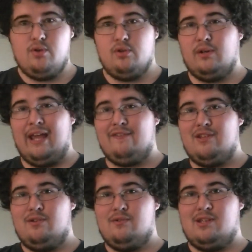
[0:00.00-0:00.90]
You don't have to
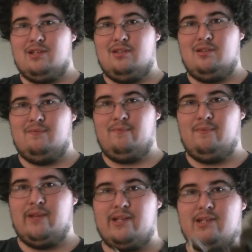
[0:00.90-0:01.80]
use this.
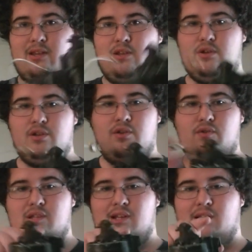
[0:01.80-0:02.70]
Like I said, you can
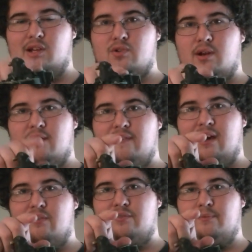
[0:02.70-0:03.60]
use an electronic
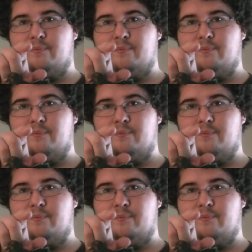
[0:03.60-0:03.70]
valve,